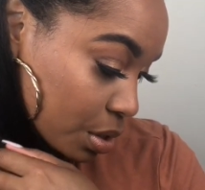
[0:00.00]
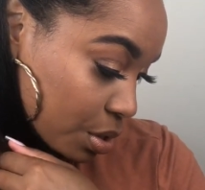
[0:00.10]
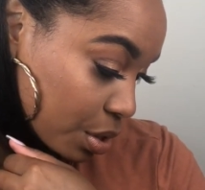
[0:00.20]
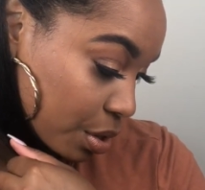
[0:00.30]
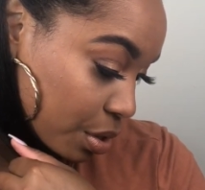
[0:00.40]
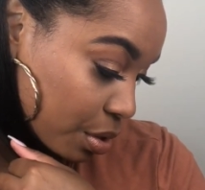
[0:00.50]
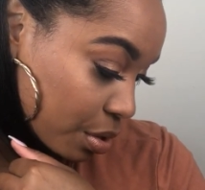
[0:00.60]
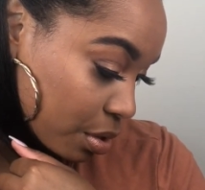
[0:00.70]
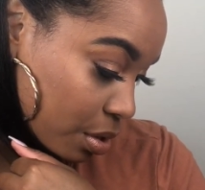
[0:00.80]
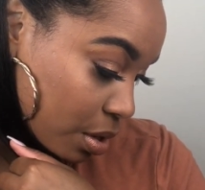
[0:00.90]
turn
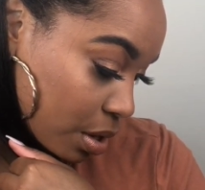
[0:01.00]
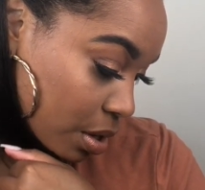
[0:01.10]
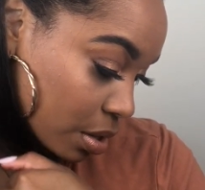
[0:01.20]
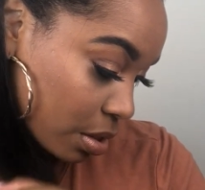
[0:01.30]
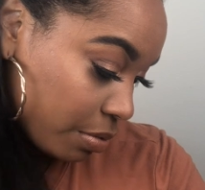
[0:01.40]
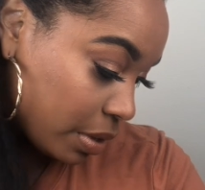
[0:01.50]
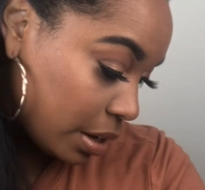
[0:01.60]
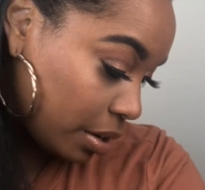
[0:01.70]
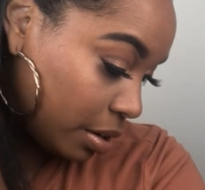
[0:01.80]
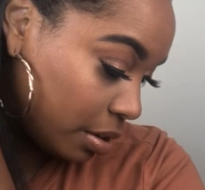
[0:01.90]
the flat
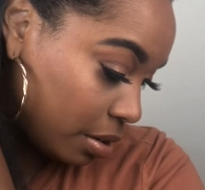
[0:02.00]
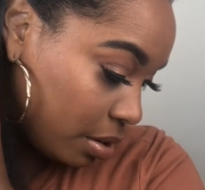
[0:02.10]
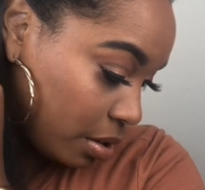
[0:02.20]
iron.